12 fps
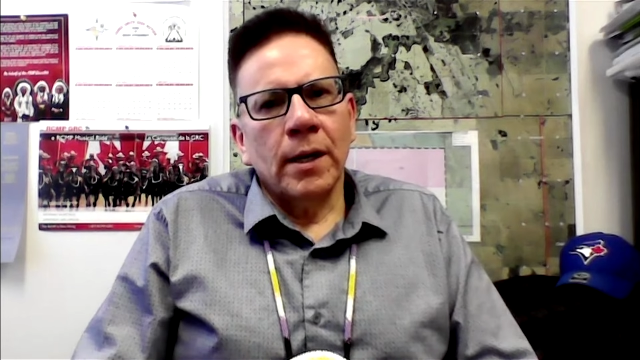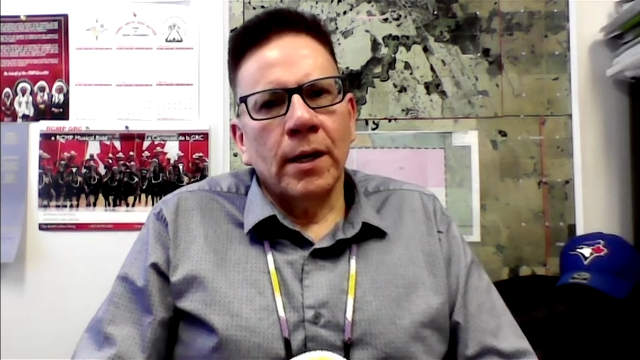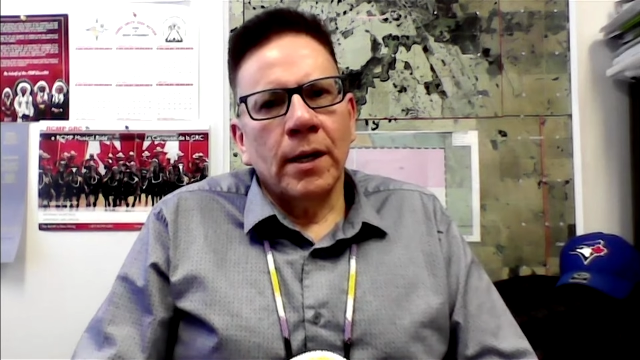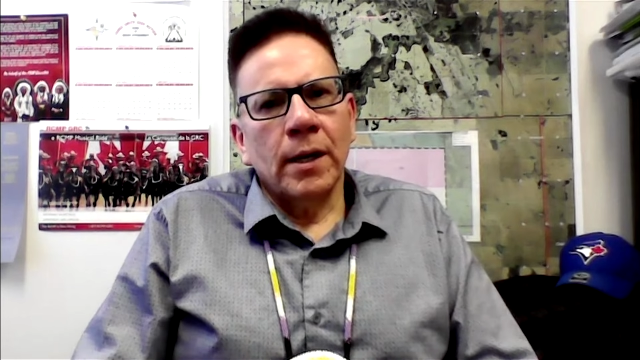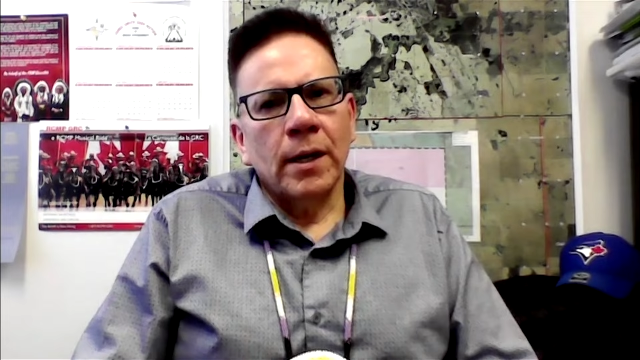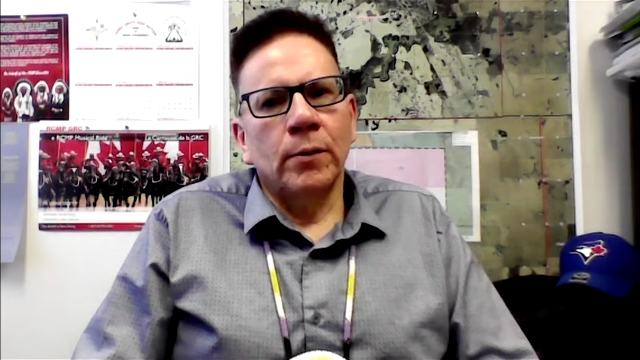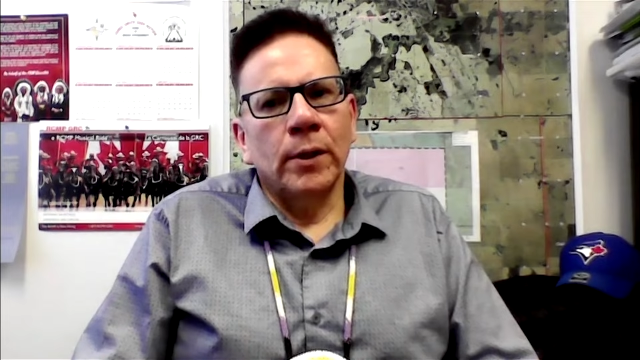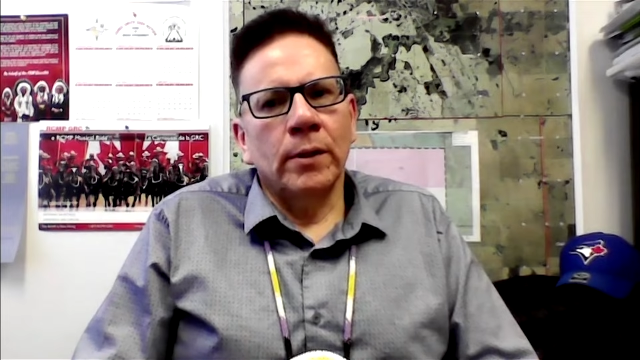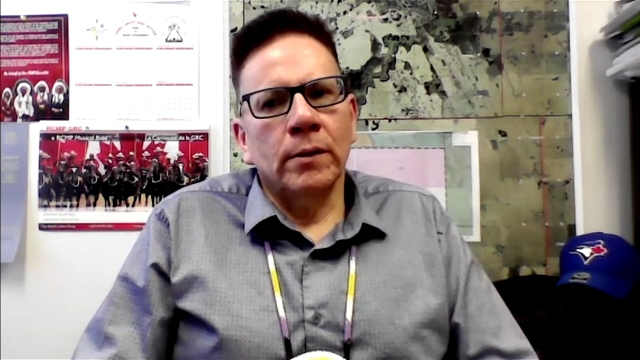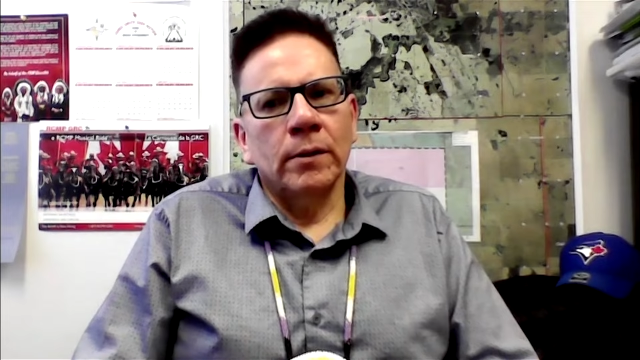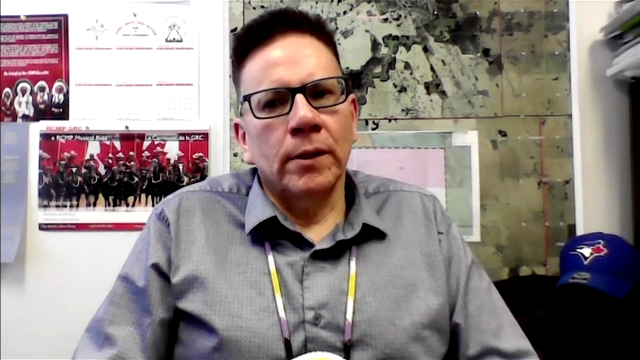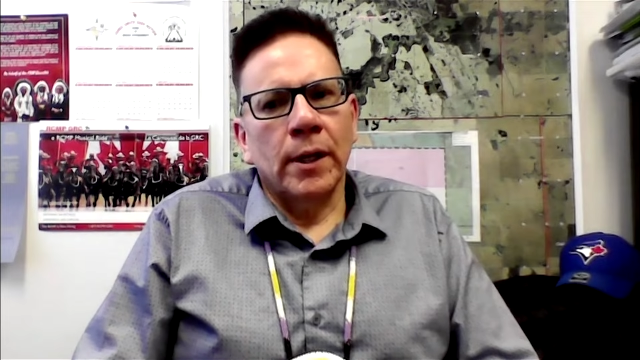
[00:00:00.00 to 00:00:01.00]
where he
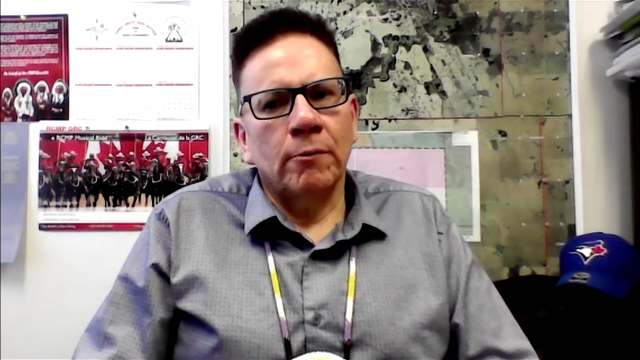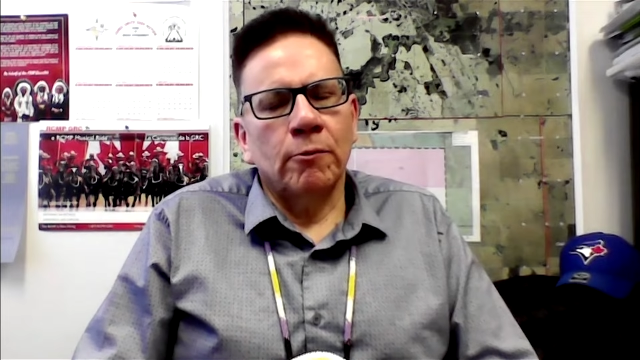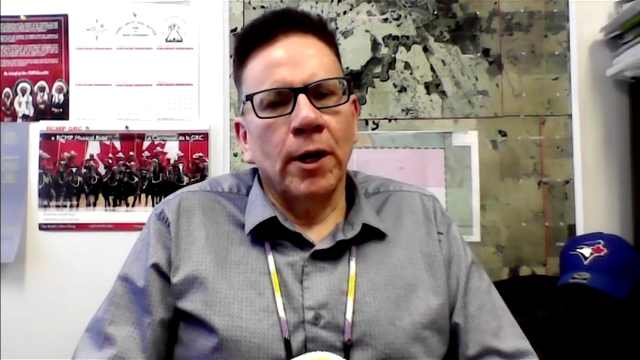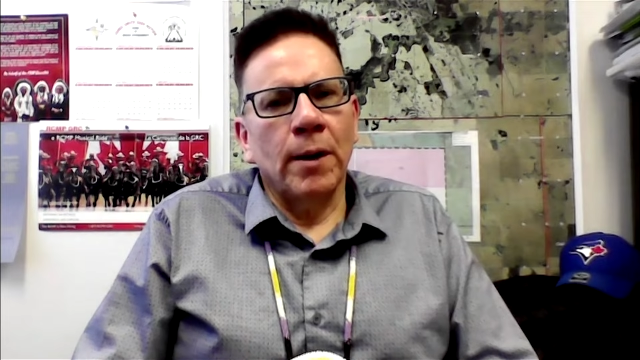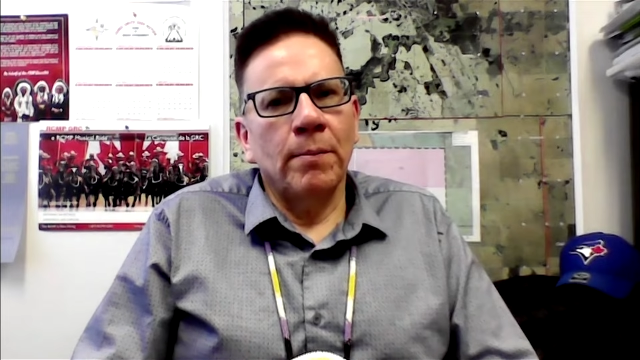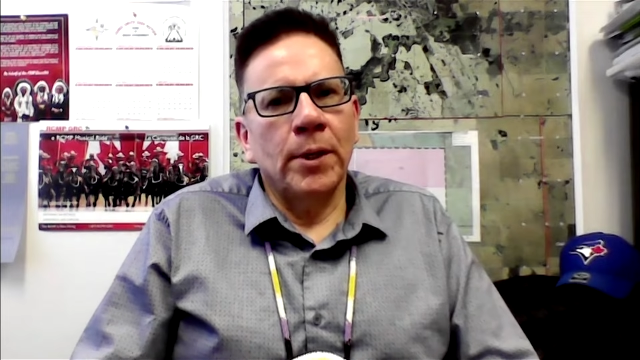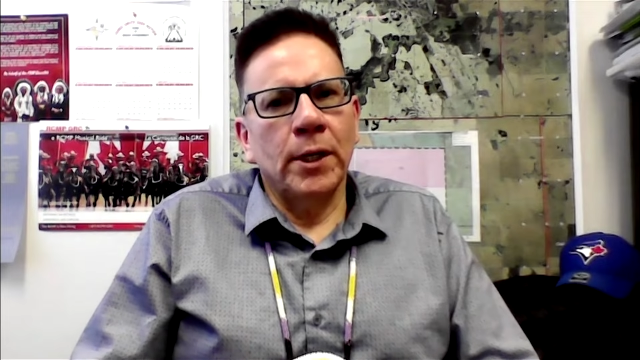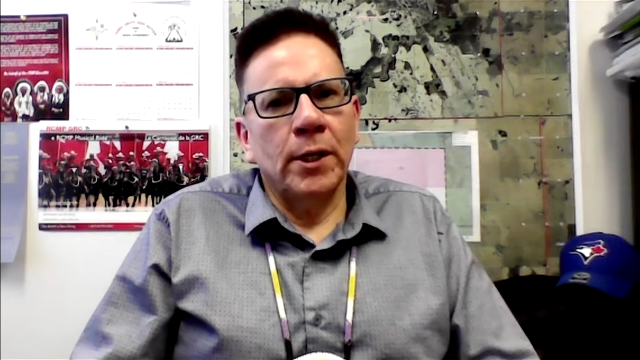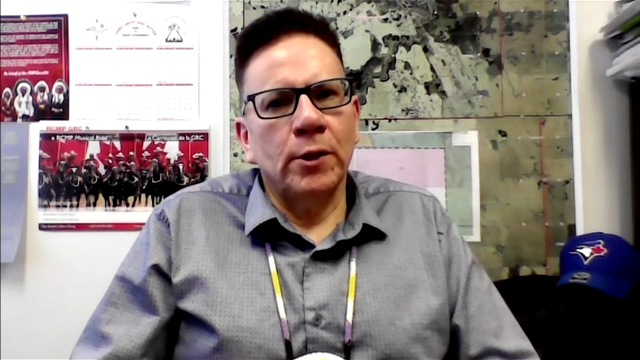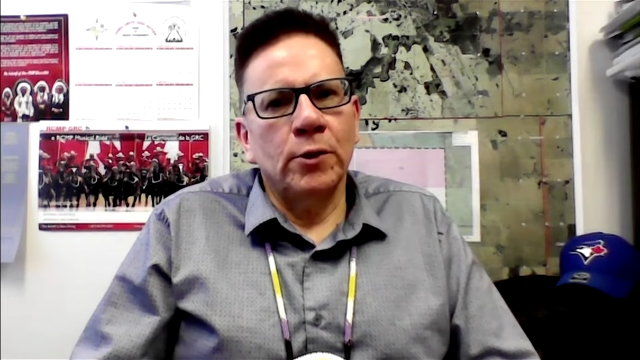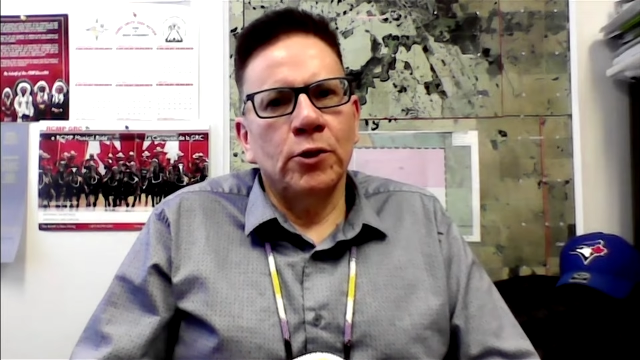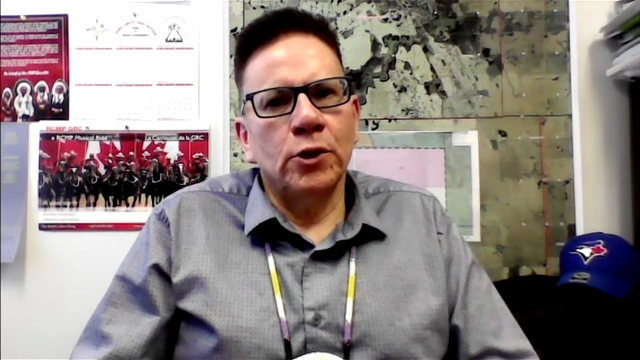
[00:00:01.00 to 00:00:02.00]
went on that
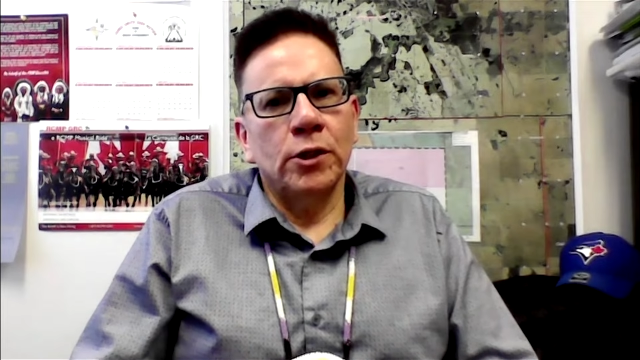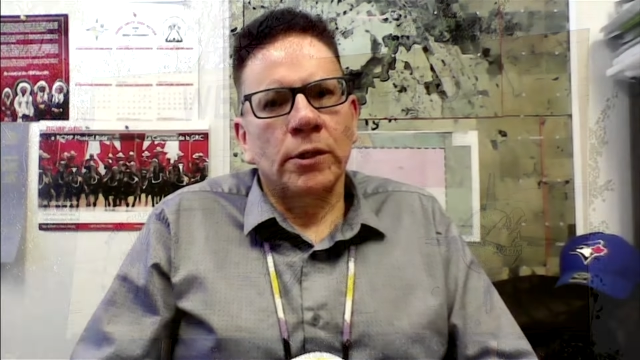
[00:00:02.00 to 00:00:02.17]
rampage.